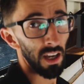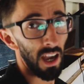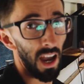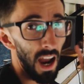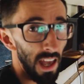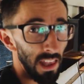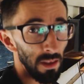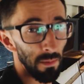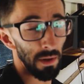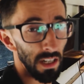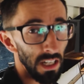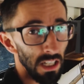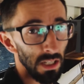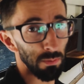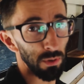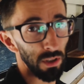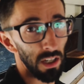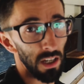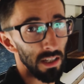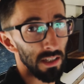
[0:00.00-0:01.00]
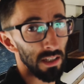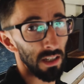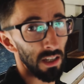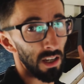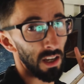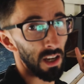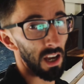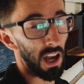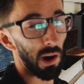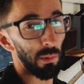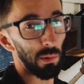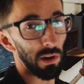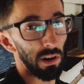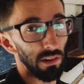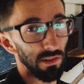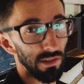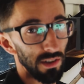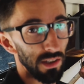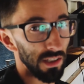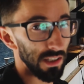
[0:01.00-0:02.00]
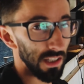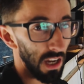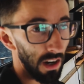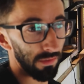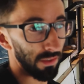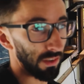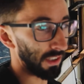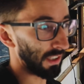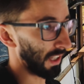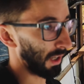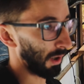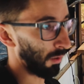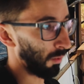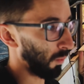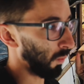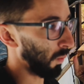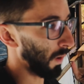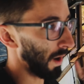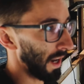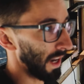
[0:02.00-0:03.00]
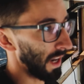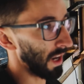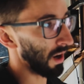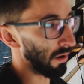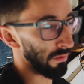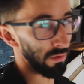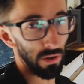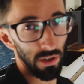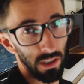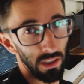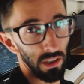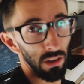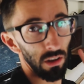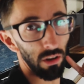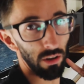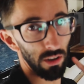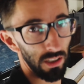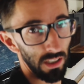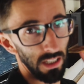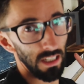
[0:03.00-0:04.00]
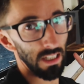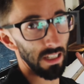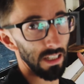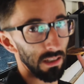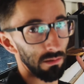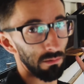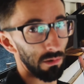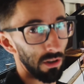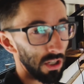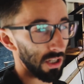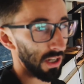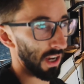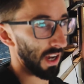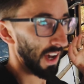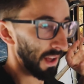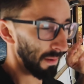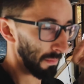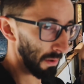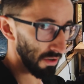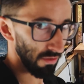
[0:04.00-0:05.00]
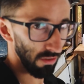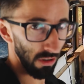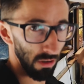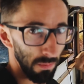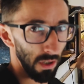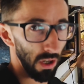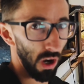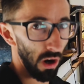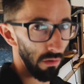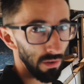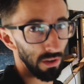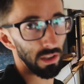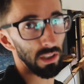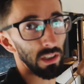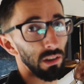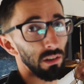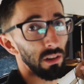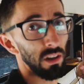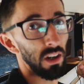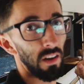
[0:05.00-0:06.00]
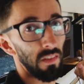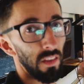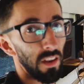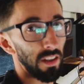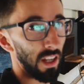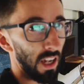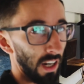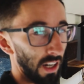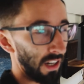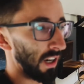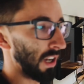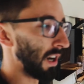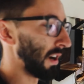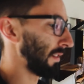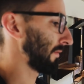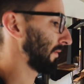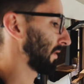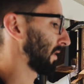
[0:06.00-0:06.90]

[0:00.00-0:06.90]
and the mini split, and we are definitely like way overkill on heat, which I'd much rather be overkill than not enough.